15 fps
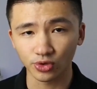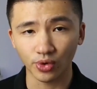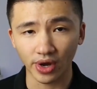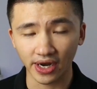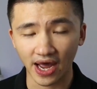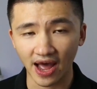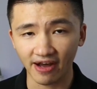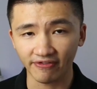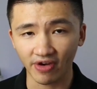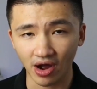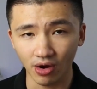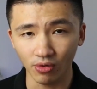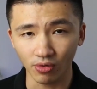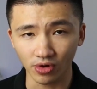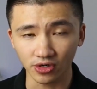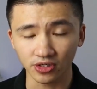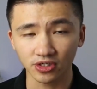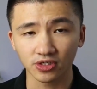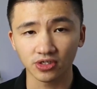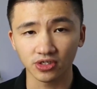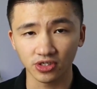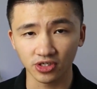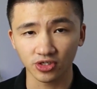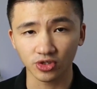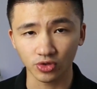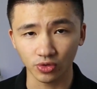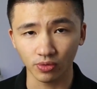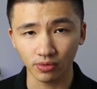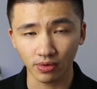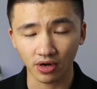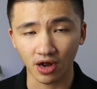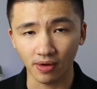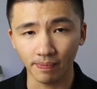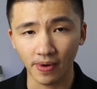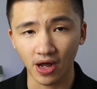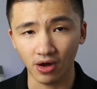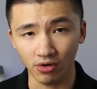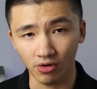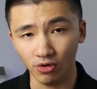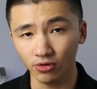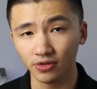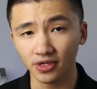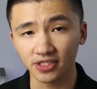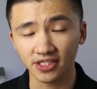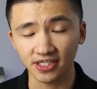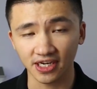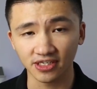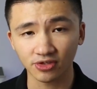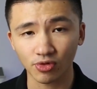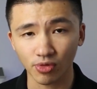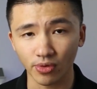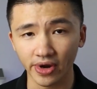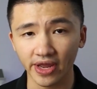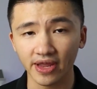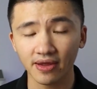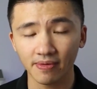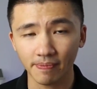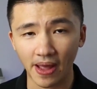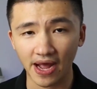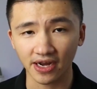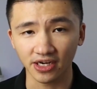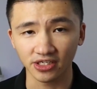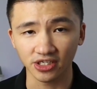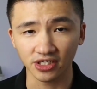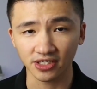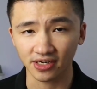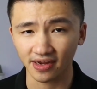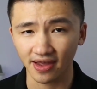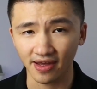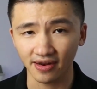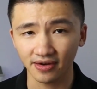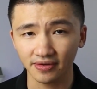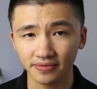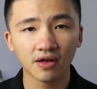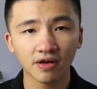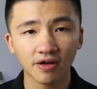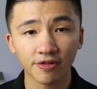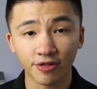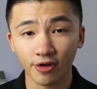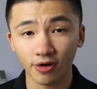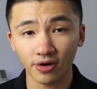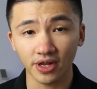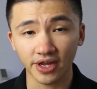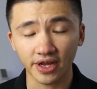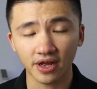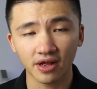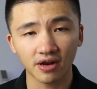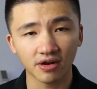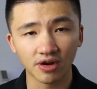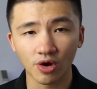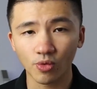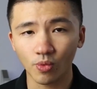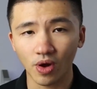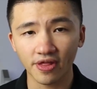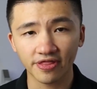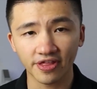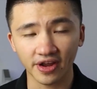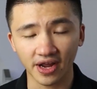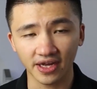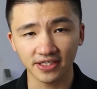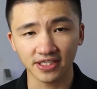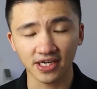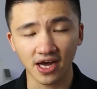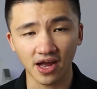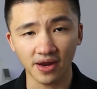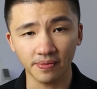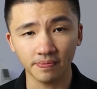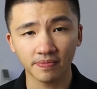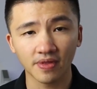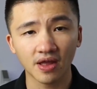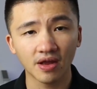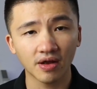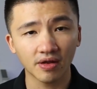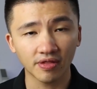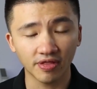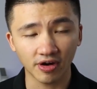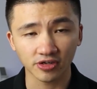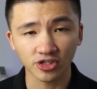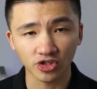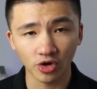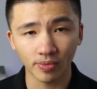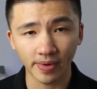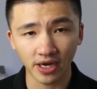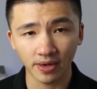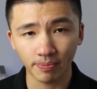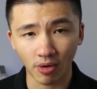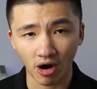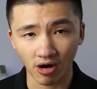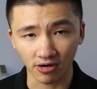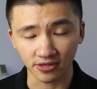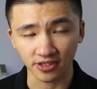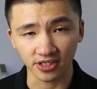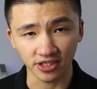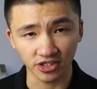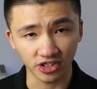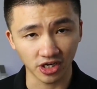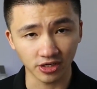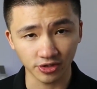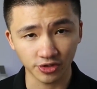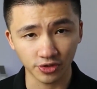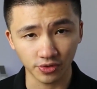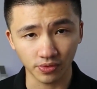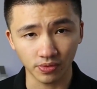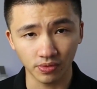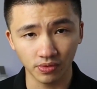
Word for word: two and a half hours just to compile all the stage three packages again. Thirdly, learn one thing at a time. There are so many parts in Gentoo.